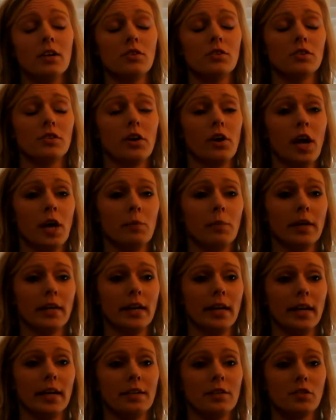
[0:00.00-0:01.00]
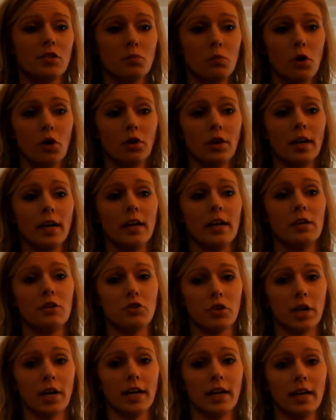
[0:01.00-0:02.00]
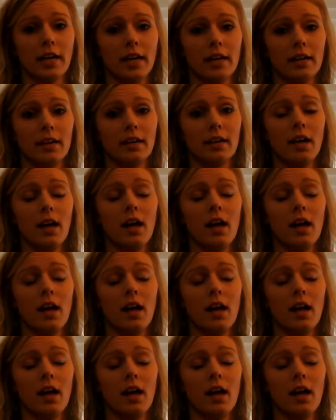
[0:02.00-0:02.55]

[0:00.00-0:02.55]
So I began smoking and drinking.